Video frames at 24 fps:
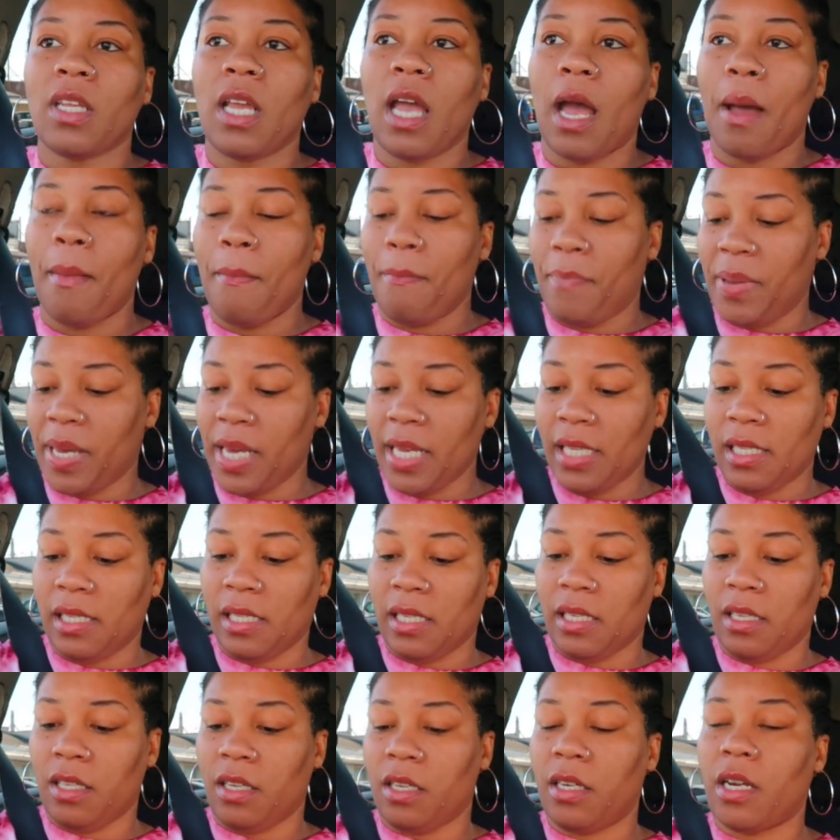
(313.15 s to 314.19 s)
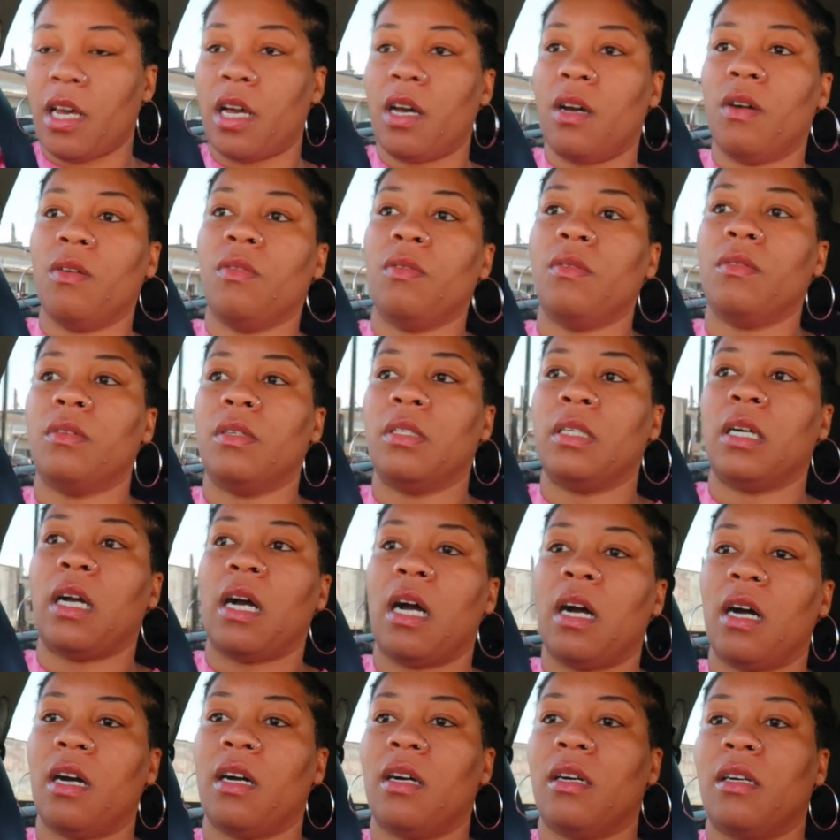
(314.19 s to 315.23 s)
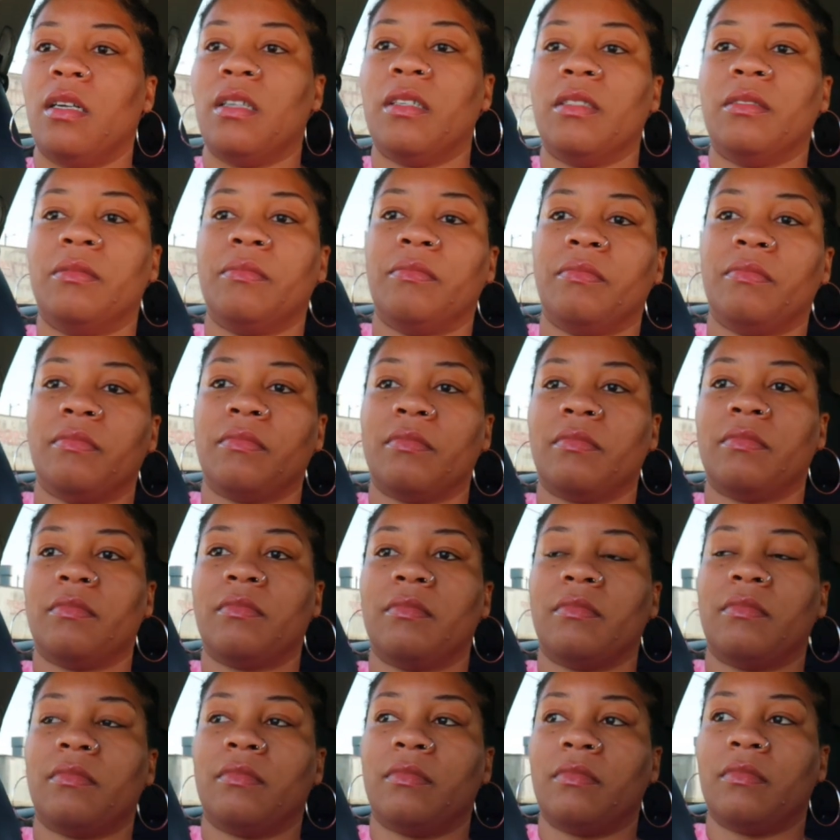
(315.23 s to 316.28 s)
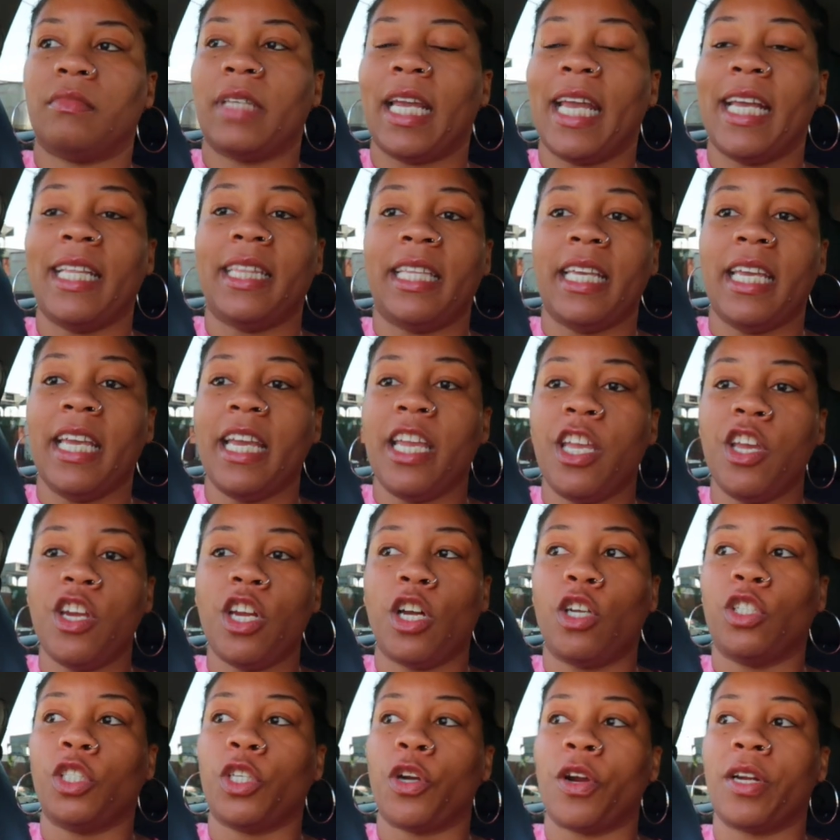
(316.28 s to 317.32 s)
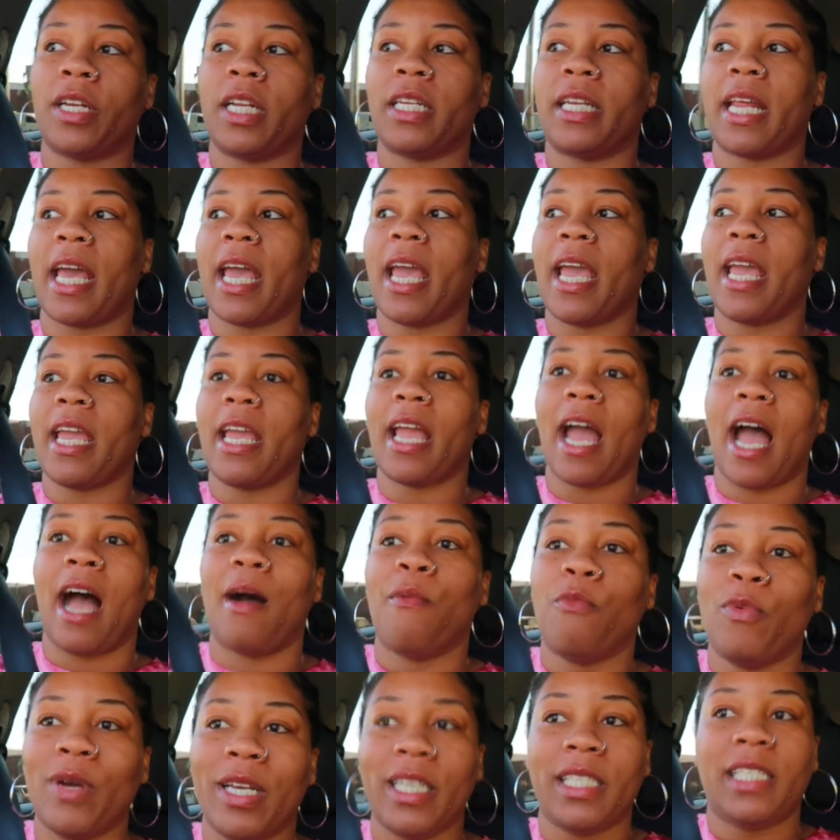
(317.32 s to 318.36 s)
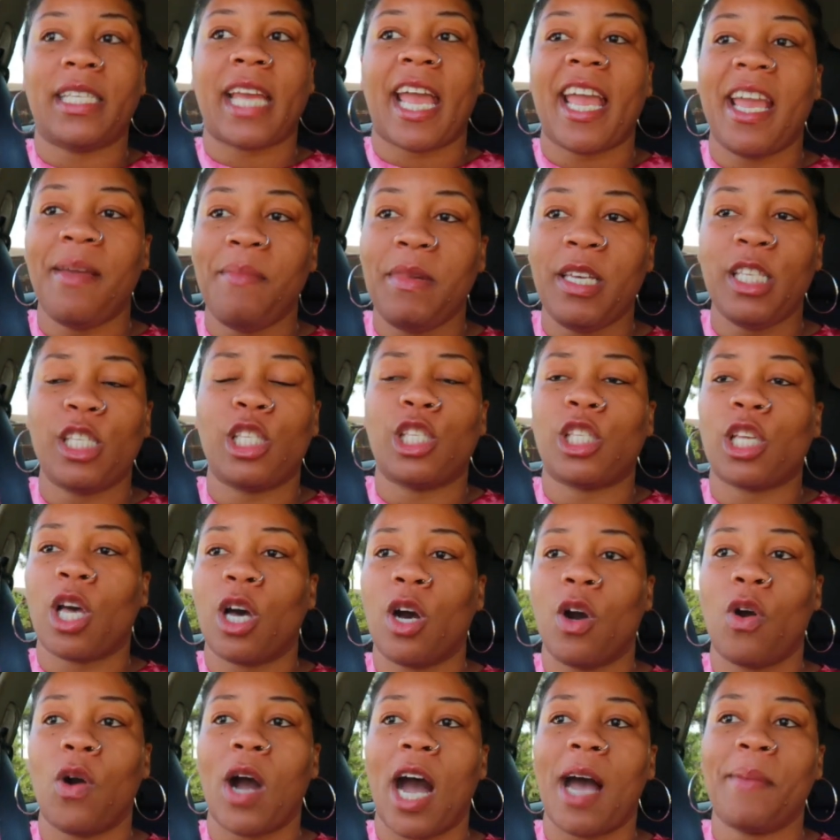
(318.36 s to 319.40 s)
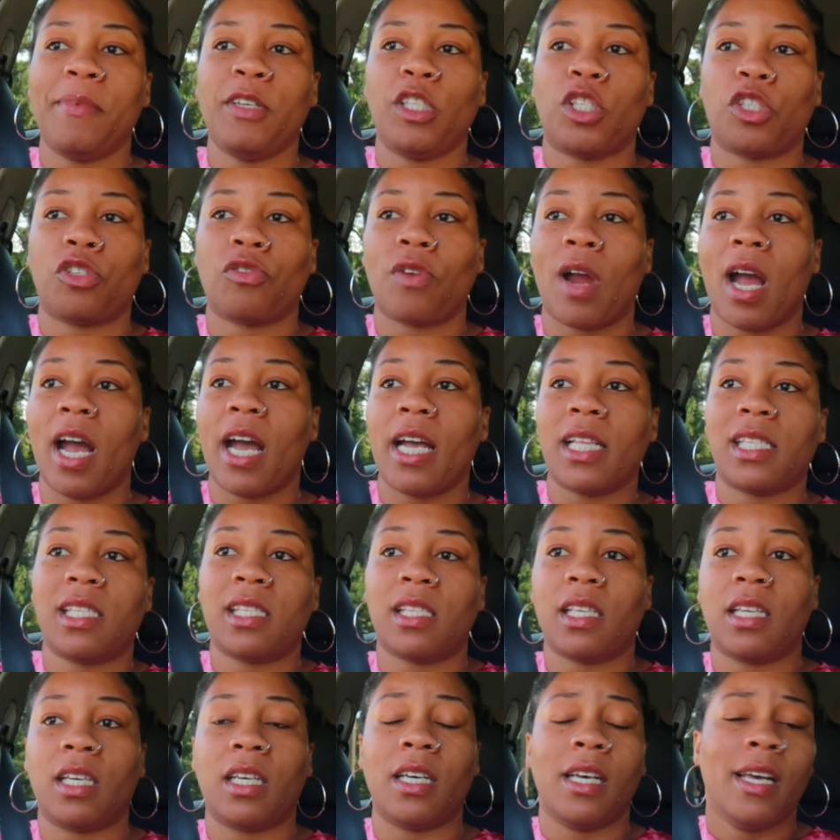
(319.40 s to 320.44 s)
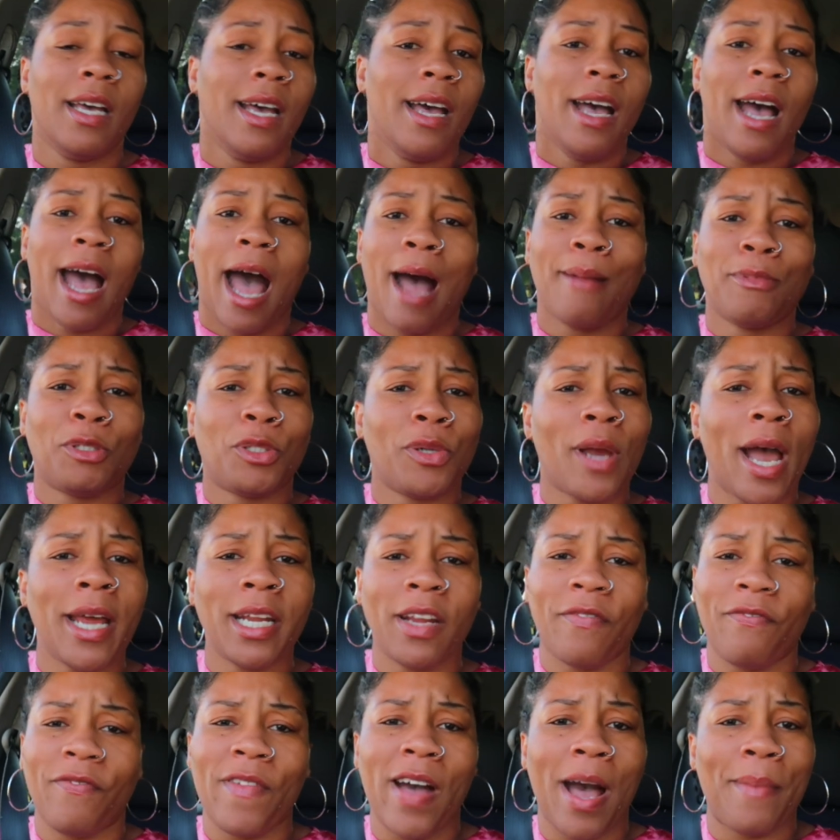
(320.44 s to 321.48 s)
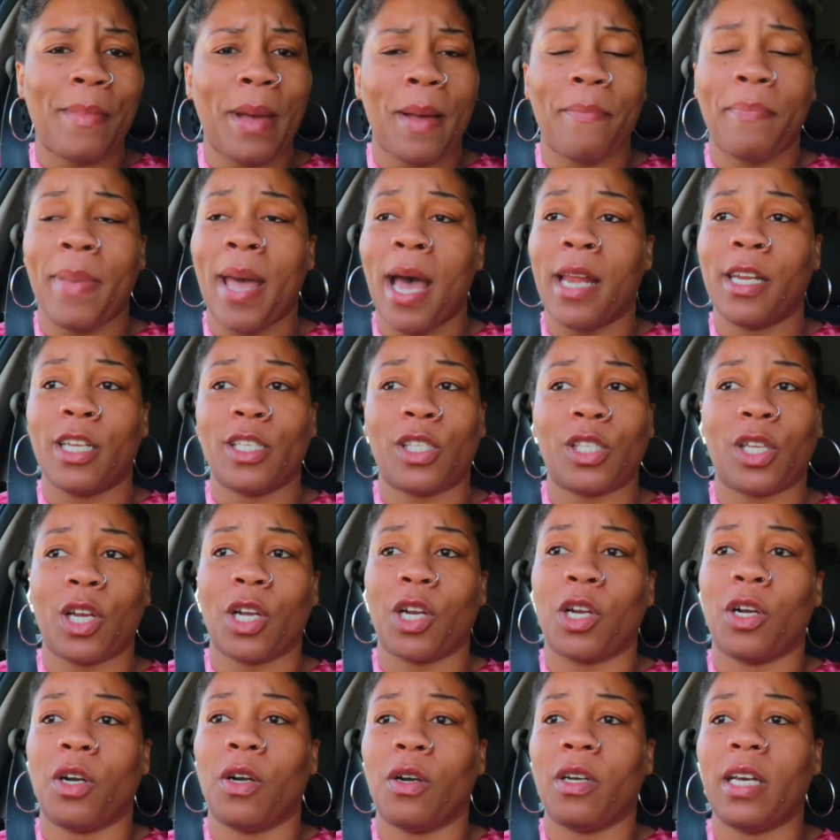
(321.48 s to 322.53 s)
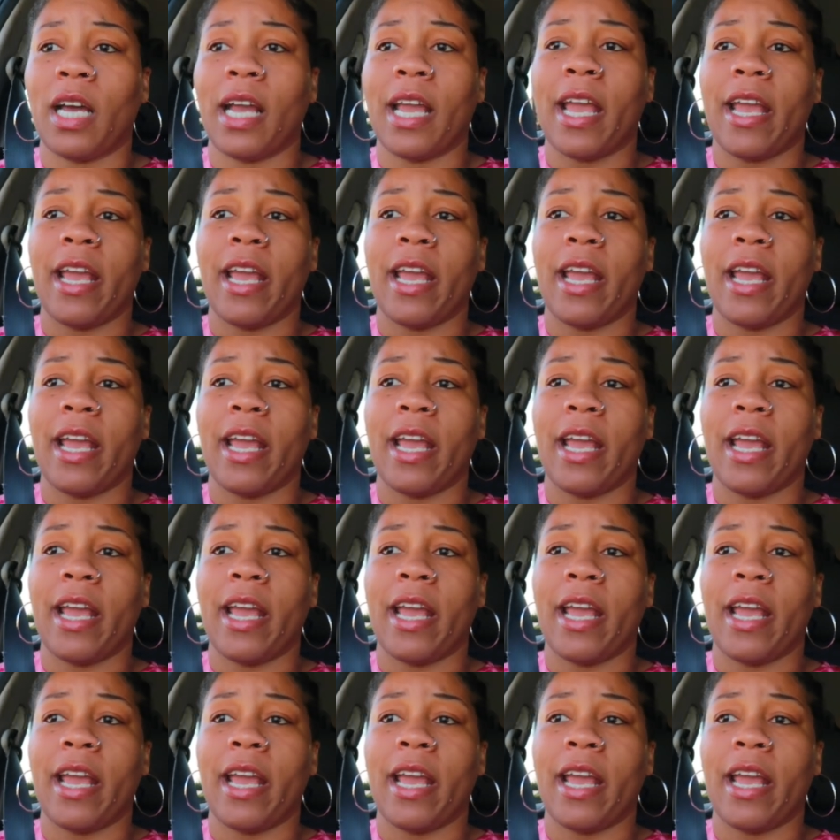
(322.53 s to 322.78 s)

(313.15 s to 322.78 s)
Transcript: I'm busy, you know? Um, and then, you know, during the day, I'm with Jamie, so I be trying to, I'm trying to find my balance, girl.